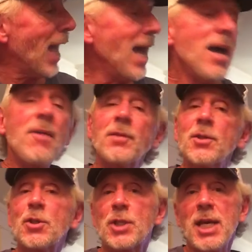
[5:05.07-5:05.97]
have
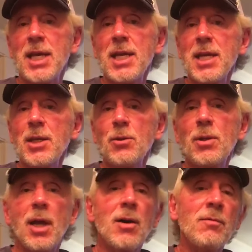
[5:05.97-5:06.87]
to say you
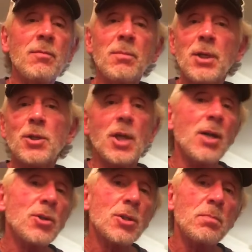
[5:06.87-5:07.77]
love me,
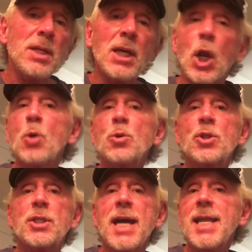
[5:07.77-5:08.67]
just be
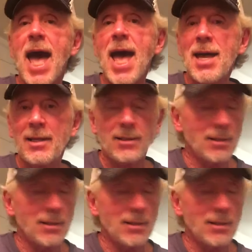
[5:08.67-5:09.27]
close at hand